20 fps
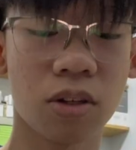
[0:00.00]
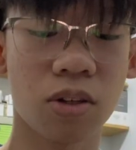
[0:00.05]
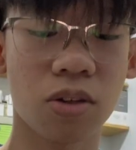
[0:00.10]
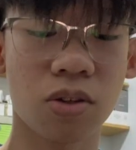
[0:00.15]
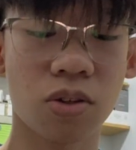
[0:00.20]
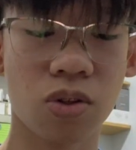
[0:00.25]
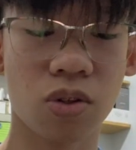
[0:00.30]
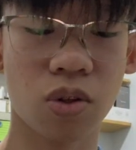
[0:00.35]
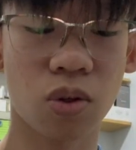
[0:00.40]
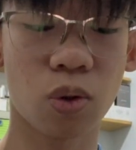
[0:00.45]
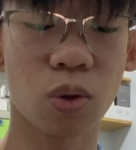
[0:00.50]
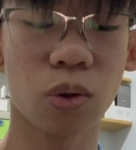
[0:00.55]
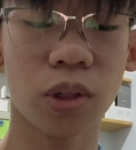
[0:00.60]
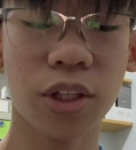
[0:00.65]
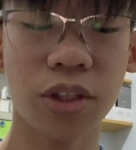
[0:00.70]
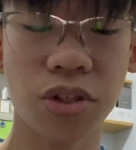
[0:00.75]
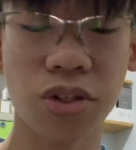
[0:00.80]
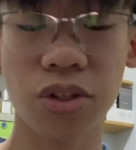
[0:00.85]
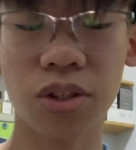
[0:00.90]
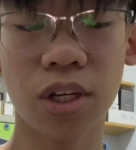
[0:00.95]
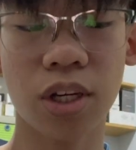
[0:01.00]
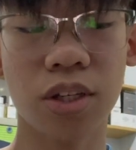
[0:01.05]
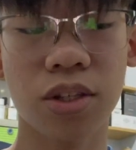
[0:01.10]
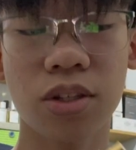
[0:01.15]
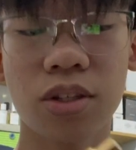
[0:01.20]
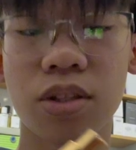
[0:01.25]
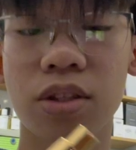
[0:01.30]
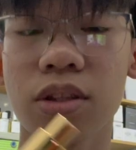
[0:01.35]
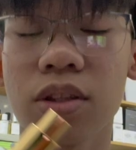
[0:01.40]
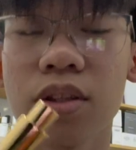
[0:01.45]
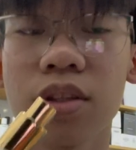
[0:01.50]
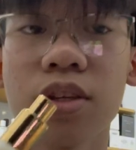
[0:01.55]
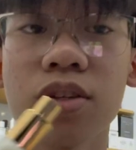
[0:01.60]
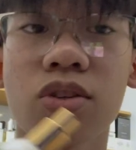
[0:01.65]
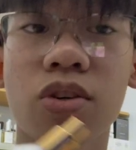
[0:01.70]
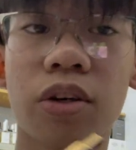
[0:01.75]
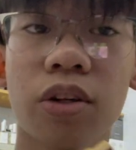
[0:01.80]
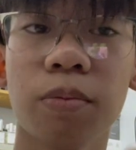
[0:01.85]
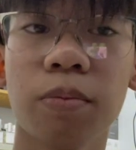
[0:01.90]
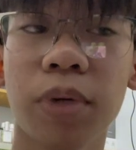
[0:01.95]
So let's test this
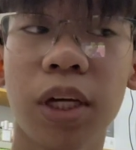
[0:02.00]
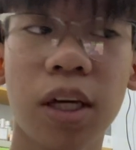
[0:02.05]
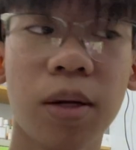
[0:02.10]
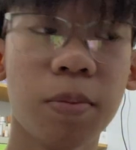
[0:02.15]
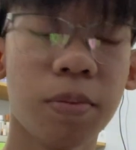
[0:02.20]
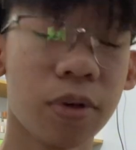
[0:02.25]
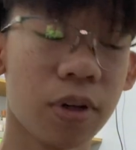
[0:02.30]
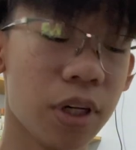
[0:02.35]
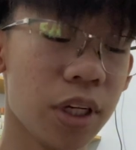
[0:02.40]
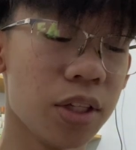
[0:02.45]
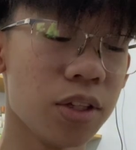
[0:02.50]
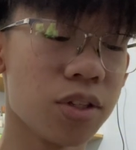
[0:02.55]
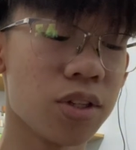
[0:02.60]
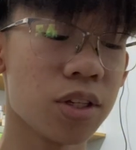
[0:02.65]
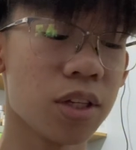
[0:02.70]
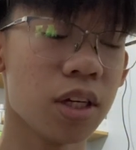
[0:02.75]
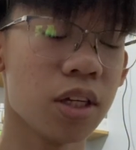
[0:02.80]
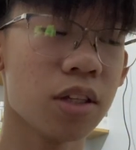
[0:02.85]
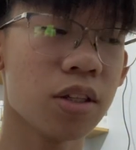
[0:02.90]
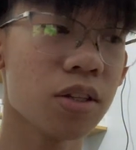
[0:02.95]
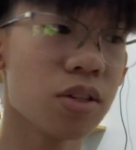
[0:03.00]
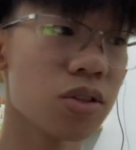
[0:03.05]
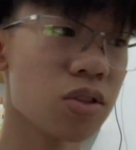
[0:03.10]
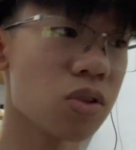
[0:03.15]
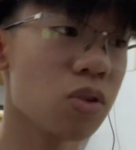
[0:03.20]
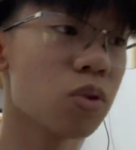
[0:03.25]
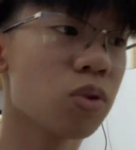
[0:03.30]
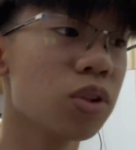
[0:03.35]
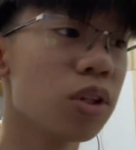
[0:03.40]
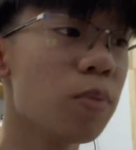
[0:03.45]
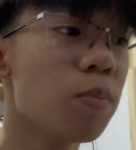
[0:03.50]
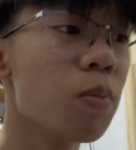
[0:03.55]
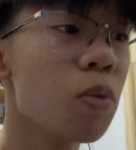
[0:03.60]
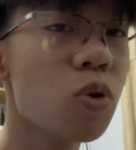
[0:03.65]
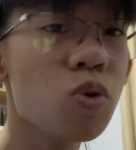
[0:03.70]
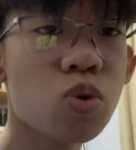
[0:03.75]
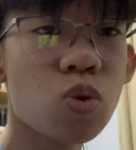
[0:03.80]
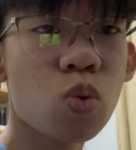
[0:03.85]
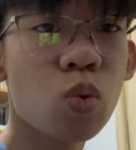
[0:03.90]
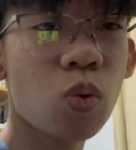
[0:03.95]
on paper and skin. So the
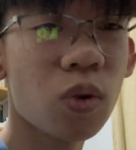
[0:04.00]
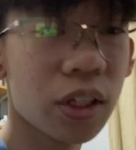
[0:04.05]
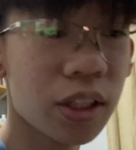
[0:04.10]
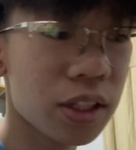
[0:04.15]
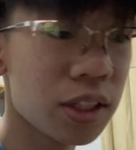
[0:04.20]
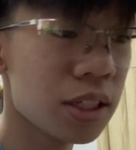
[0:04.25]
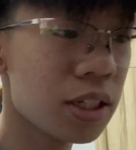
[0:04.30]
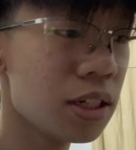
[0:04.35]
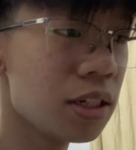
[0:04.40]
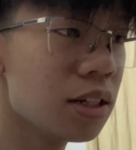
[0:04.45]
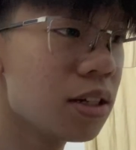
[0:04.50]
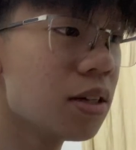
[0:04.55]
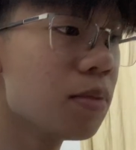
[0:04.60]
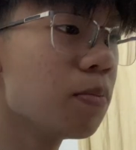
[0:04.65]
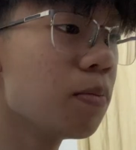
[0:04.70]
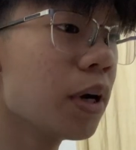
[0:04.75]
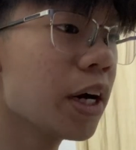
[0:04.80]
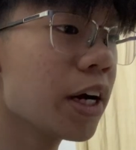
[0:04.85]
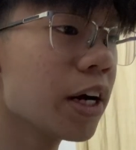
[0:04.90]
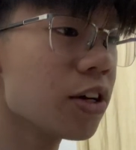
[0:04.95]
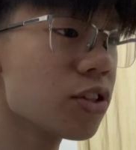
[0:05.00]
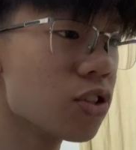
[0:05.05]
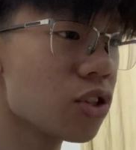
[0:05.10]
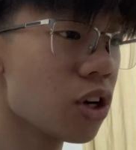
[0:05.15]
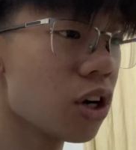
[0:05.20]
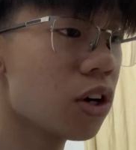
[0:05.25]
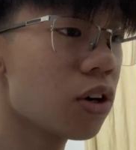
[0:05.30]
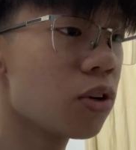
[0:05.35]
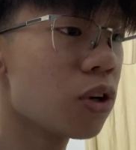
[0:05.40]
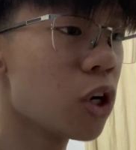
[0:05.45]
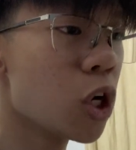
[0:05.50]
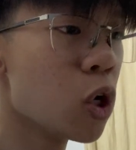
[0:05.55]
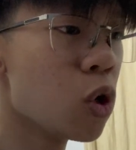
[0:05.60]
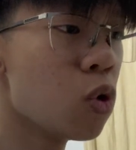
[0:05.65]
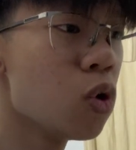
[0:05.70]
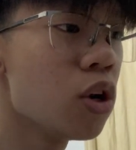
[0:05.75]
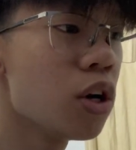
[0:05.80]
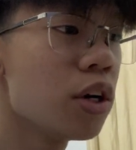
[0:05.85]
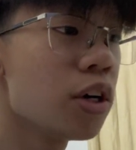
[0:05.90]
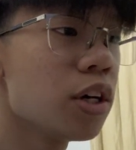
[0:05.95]
Most Wanted by Azzaro
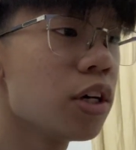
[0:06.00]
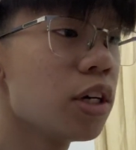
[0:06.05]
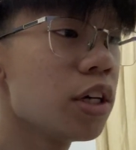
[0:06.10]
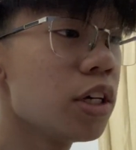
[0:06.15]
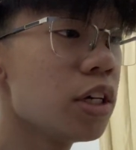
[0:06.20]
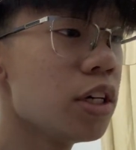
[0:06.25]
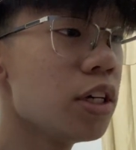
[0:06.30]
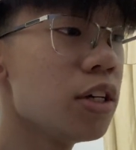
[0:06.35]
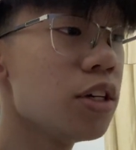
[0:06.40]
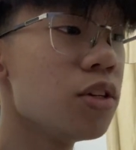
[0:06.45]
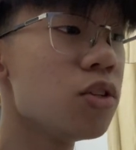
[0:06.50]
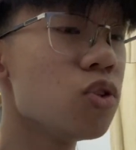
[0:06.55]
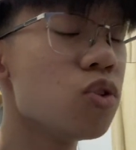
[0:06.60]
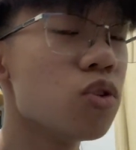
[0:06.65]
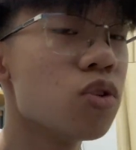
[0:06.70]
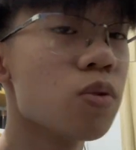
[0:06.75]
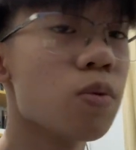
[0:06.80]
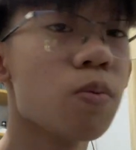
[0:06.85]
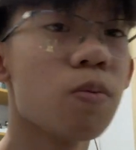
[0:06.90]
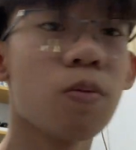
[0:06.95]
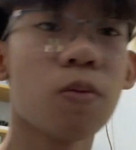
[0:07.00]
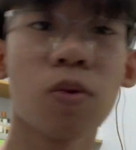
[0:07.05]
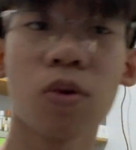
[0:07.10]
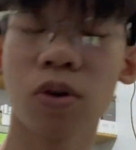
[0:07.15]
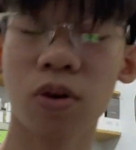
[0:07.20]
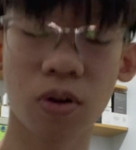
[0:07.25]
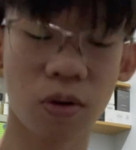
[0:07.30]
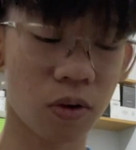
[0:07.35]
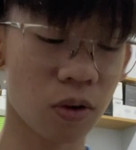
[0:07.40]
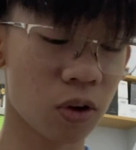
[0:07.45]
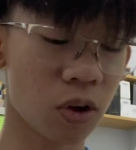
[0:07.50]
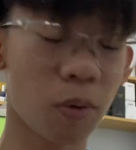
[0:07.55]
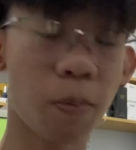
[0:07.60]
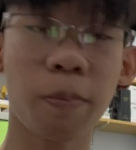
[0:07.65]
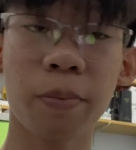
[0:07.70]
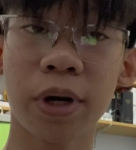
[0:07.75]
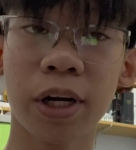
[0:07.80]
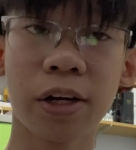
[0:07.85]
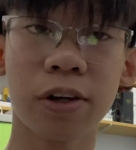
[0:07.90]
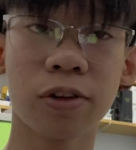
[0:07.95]
is
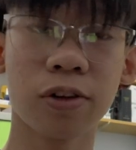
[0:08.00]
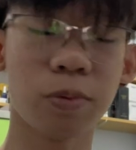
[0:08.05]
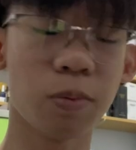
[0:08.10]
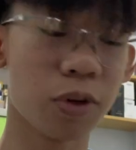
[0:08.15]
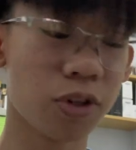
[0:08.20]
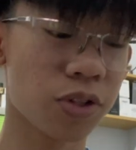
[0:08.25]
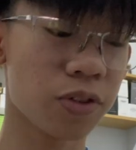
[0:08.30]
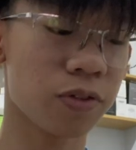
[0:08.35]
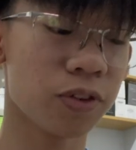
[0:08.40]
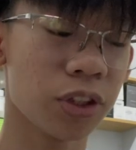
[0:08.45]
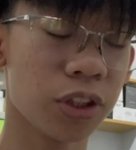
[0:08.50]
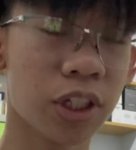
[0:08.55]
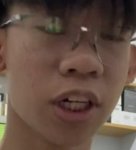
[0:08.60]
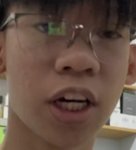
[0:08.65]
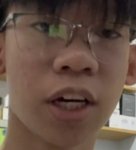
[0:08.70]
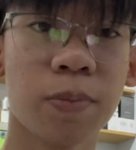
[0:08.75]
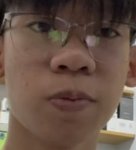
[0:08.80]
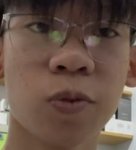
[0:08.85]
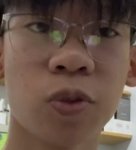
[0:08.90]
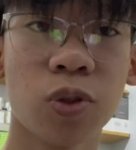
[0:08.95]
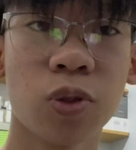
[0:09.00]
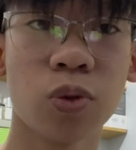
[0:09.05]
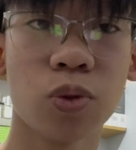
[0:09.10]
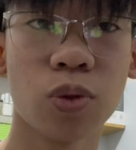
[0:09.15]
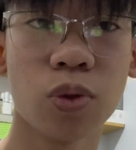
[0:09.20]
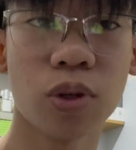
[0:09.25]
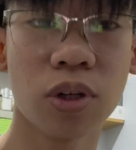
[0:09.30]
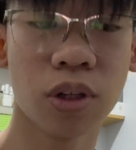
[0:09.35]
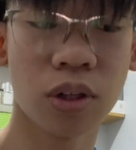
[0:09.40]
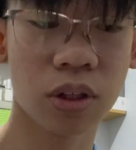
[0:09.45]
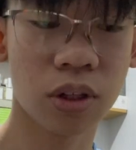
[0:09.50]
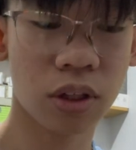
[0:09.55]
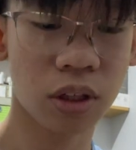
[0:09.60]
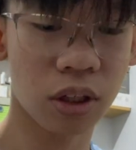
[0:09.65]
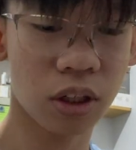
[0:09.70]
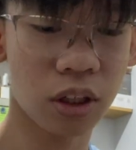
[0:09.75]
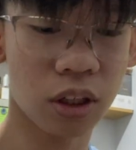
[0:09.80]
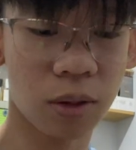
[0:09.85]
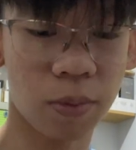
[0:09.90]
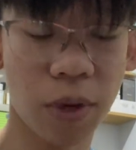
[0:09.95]
compared most of the time to
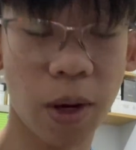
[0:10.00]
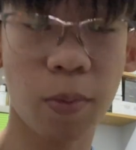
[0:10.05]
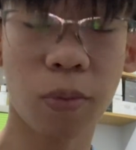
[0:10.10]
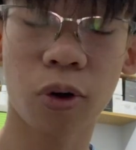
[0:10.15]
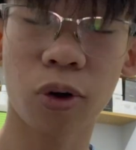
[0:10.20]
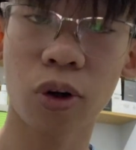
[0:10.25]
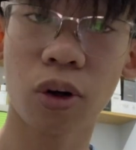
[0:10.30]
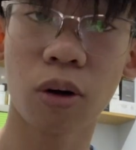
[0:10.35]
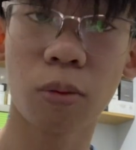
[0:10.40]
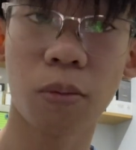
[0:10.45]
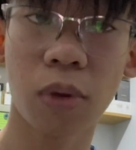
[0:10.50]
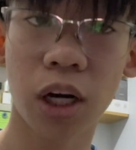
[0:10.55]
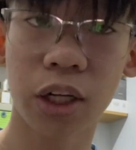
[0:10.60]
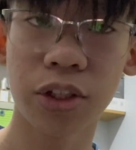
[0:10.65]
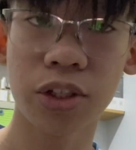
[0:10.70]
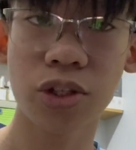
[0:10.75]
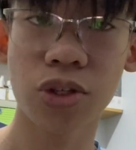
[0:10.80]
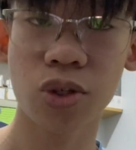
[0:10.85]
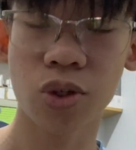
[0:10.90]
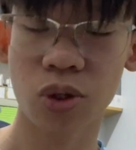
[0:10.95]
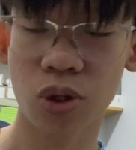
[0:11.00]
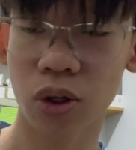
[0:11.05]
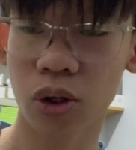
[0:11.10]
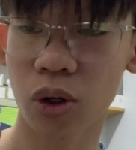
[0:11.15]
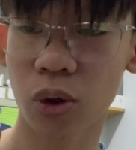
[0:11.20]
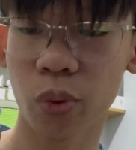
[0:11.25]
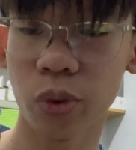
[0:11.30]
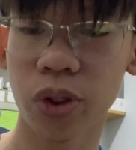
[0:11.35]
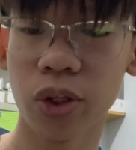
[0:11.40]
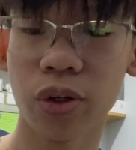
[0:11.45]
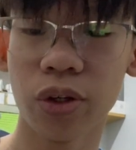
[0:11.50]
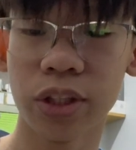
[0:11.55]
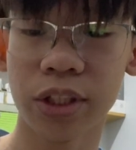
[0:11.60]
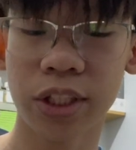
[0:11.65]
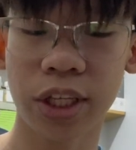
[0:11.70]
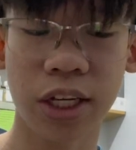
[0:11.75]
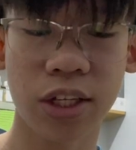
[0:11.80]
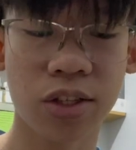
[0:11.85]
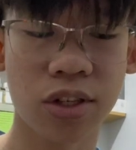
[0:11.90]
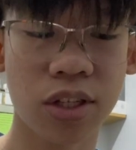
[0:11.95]
Emperor Armani's Stronger With You
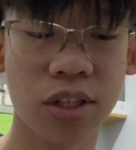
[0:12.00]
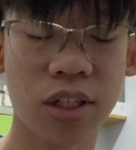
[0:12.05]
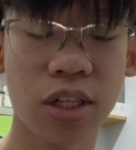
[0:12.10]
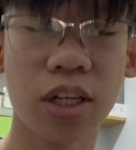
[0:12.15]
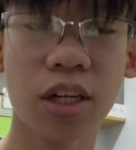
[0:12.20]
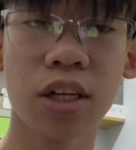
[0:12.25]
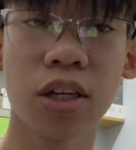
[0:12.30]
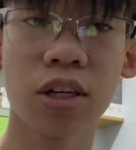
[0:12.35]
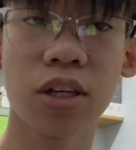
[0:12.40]
Intensely.